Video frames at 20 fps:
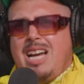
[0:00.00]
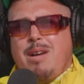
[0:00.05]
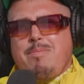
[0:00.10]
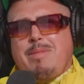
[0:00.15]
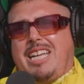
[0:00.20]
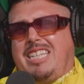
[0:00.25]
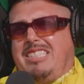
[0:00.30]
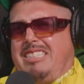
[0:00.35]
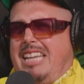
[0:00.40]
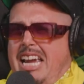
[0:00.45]
I'm
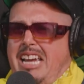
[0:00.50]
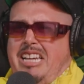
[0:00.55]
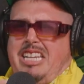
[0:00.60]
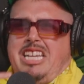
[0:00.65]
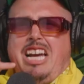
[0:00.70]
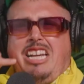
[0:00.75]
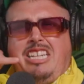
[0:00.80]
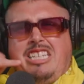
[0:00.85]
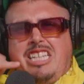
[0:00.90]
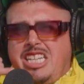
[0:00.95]
like,
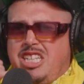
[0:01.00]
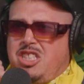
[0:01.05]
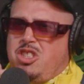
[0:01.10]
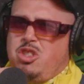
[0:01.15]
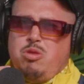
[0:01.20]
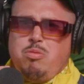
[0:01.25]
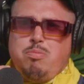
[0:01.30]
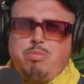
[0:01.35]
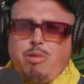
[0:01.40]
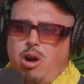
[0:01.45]
Danny, I need
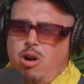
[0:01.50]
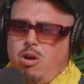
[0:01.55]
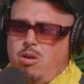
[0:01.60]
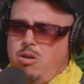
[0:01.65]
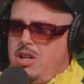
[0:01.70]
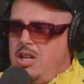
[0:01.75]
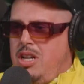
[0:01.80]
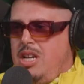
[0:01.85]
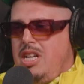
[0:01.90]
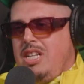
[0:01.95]
you,
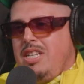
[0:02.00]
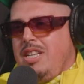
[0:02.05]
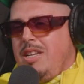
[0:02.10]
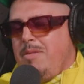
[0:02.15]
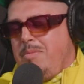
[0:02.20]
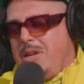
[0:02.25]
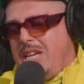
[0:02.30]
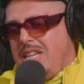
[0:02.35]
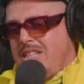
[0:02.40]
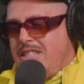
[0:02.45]
bro.
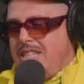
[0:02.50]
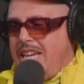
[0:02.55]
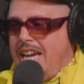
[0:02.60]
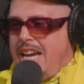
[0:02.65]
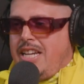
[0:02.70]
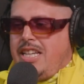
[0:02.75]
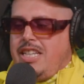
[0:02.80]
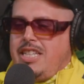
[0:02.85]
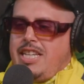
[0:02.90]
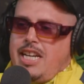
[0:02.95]
And me and
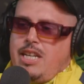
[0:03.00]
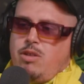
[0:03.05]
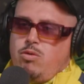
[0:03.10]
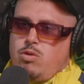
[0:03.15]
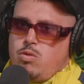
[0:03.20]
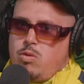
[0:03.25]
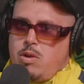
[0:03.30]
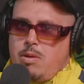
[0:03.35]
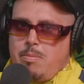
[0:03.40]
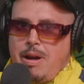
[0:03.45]
Danny
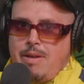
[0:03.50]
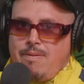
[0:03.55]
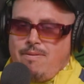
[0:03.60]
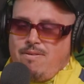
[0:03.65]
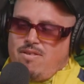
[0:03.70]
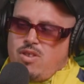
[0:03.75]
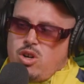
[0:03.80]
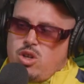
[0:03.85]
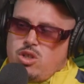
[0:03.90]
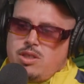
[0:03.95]
was one of my
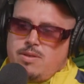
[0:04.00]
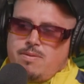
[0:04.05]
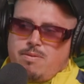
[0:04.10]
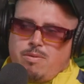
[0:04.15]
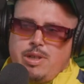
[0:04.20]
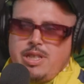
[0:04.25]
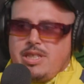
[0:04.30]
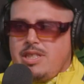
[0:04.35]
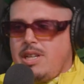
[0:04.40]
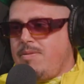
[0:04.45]
first
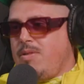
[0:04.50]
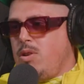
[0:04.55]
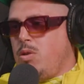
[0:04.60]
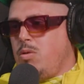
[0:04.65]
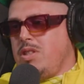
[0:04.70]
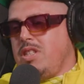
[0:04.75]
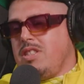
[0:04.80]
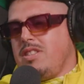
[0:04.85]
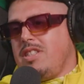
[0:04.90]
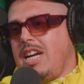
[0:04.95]
friends. I've
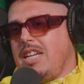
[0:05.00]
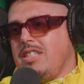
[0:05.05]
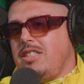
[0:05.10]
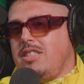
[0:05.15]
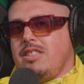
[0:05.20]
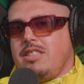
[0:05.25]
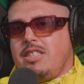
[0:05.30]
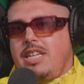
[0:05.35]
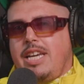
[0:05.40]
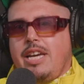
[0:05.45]
known this guy
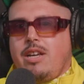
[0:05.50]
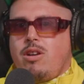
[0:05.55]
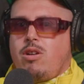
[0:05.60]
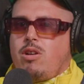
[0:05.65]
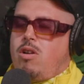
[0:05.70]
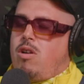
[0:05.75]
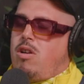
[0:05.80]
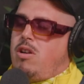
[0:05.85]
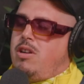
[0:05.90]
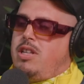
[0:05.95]
since
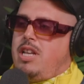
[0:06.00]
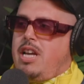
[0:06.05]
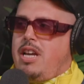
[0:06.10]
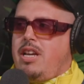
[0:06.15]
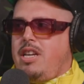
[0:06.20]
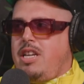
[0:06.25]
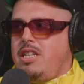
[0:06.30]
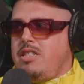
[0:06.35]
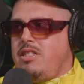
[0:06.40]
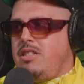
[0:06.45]
kindergarten.
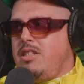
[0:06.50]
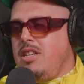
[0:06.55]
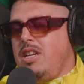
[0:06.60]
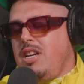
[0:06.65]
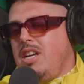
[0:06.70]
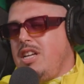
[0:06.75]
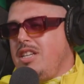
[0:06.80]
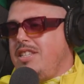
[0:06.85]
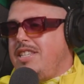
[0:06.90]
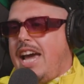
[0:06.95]
Like, his
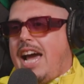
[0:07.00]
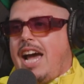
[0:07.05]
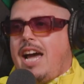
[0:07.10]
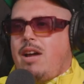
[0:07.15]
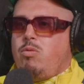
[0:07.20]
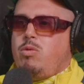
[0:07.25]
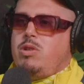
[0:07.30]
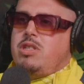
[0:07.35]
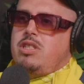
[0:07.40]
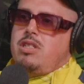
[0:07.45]

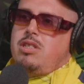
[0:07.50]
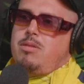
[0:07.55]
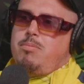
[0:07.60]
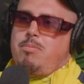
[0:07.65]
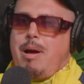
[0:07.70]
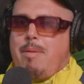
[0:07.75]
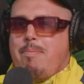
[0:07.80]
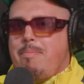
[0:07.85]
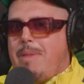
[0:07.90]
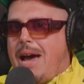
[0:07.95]
dad was
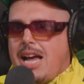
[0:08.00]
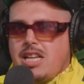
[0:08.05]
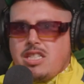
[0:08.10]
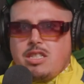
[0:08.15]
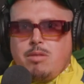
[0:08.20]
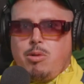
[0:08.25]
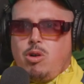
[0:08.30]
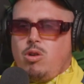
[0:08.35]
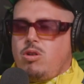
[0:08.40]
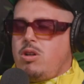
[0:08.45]
my
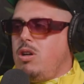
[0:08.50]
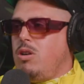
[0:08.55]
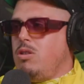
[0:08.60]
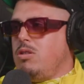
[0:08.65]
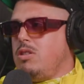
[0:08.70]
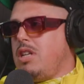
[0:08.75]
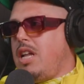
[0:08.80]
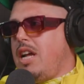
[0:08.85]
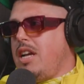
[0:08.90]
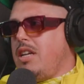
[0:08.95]
basketball
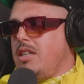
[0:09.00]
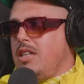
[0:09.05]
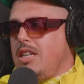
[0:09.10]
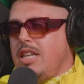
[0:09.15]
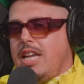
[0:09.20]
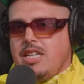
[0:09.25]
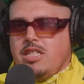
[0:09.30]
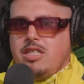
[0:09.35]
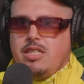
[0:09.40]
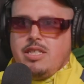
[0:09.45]
coach, like
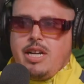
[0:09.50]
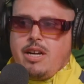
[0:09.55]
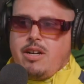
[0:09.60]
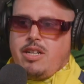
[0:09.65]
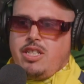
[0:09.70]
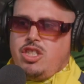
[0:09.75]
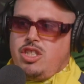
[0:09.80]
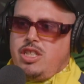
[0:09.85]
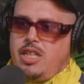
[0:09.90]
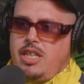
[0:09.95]

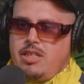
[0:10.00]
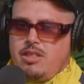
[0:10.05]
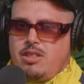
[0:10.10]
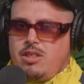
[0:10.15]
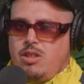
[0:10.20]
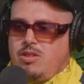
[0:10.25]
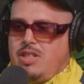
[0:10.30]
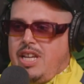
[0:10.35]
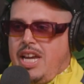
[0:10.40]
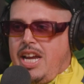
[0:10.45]
legendary shit.
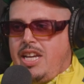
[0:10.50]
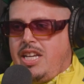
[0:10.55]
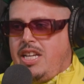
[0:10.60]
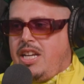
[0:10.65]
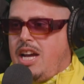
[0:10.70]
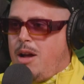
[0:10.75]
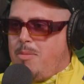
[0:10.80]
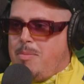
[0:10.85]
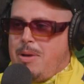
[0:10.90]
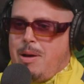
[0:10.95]
So Danny
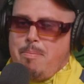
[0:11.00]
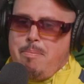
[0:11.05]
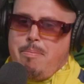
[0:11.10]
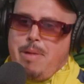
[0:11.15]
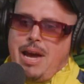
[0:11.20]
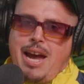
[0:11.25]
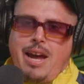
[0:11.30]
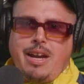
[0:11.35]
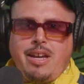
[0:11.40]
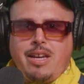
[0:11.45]
got my
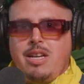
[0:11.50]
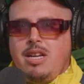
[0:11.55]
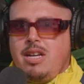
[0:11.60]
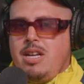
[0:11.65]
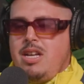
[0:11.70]
back.